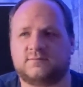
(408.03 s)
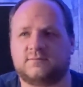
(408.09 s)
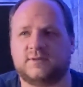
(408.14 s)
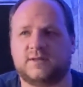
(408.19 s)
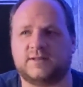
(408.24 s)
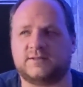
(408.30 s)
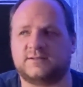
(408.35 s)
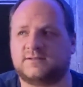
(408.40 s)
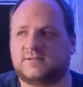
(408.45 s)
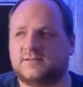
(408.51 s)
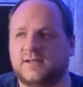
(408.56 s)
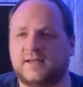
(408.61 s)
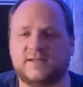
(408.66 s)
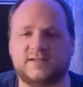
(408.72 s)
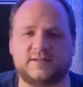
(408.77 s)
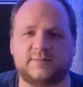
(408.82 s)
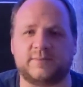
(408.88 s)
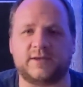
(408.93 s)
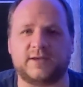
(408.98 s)
it's
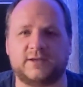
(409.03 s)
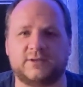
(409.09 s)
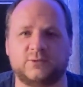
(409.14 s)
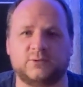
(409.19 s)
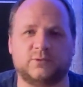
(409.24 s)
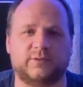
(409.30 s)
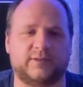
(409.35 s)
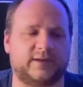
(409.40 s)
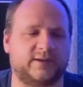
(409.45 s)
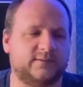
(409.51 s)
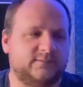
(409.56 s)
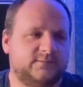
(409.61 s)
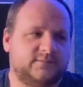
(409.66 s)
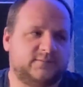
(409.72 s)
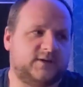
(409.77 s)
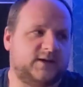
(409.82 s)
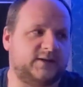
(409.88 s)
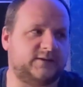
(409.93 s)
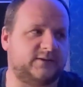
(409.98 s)
easy being an author.
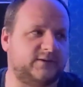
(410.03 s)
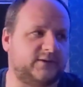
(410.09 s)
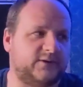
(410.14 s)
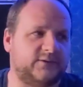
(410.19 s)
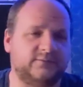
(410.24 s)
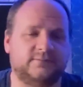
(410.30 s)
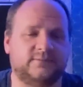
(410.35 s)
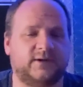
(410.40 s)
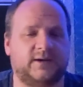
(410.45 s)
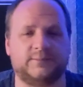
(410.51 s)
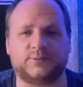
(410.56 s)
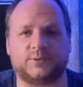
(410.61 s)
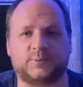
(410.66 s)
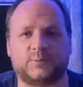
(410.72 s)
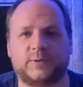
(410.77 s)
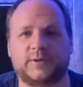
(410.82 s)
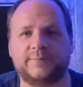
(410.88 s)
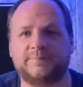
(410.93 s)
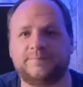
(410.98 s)
I don't know. I'm
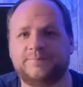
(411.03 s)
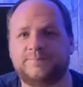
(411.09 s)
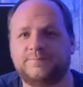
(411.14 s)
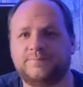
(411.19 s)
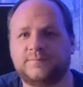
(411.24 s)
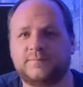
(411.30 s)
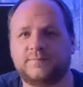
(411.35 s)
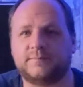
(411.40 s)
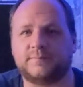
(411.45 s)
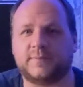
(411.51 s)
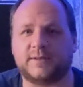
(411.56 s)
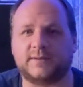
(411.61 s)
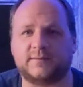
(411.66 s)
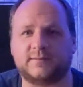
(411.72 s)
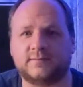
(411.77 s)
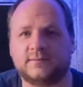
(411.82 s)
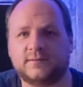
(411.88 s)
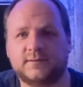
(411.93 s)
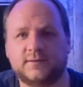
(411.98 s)
not one, but
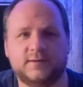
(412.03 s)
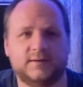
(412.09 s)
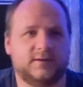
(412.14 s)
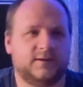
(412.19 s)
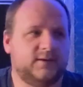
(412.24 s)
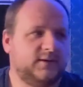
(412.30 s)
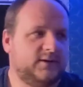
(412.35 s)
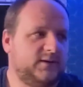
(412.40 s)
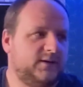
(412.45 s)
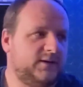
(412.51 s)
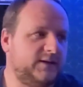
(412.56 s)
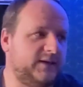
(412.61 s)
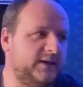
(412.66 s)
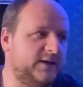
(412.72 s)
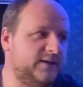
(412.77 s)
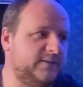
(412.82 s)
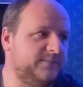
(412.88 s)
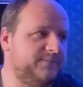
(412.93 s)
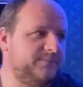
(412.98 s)

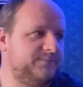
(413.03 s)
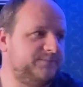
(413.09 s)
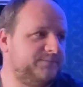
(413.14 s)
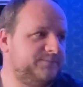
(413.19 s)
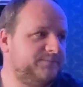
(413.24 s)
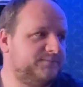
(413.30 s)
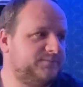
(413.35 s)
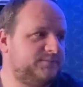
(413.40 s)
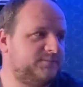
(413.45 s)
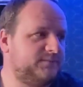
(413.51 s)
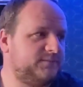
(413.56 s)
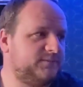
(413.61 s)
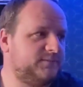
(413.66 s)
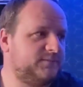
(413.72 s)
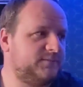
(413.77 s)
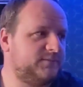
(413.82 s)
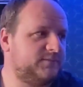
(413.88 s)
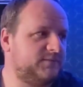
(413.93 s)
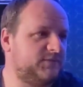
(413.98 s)
yeah,
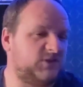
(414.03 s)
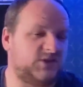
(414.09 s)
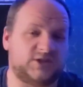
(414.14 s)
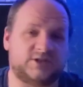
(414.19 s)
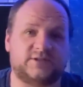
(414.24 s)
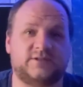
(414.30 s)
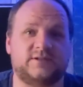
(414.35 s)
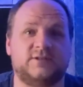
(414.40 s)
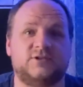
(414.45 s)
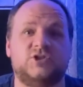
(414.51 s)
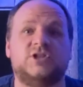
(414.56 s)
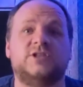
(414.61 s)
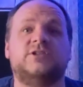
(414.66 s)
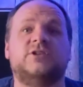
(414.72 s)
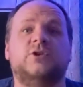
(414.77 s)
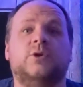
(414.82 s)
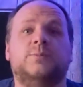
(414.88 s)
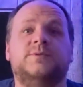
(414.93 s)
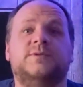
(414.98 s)
just
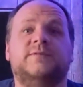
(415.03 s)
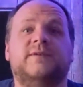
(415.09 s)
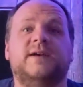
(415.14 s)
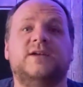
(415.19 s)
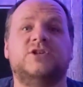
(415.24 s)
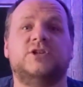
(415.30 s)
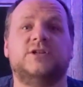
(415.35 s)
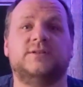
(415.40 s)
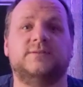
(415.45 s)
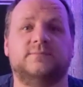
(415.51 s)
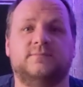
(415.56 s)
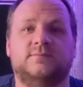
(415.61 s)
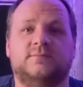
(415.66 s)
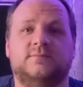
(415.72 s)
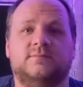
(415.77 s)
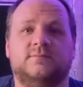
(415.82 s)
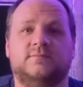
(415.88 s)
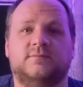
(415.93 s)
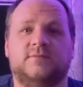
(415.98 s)
an observation
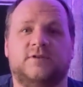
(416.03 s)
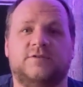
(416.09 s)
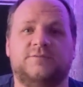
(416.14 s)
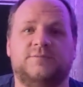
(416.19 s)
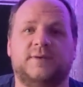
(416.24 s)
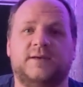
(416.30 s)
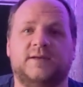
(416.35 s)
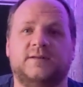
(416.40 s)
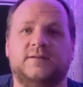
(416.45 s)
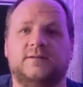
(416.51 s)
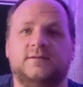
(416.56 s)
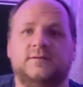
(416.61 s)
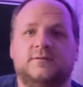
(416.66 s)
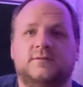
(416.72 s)
I've made.